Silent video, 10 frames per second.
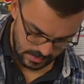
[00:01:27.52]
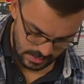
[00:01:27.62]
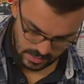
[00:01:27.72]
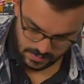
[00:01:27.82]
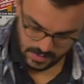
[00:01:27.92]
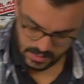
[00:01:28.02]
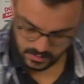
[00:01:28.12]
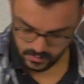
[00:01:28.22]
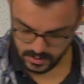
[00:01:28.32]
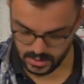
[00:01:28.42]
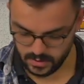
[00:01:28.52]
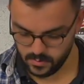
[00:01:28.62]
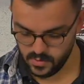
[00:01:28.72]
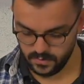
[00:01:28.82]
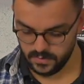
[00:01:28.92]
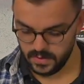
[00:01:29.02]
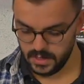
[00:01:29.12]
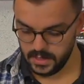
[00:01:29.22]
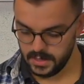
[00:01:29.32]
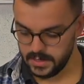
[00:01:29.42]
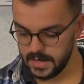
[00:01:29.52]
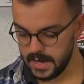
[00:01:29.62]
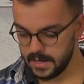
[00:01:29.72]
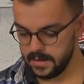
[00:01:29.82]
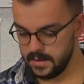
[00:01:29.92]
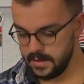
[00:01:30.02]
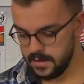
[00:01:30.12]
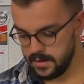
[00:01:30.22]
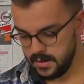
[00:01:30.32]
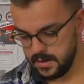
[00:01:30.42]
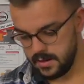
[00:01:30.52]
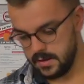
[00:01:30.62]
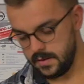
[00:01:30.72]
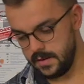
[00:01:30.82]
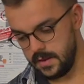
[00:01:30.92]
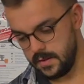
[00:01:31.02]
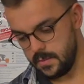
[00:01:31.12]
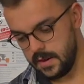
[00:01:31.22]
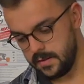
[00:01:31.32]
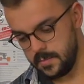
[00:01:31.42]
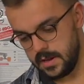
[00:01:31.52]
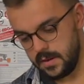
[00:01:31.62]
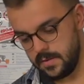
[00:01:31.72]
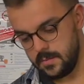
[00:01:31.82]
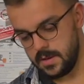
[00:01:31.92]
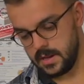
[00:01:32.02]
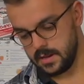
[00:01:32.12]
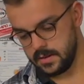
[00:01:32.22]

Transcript: And then you can remove the deck. Take the riser pad off the back.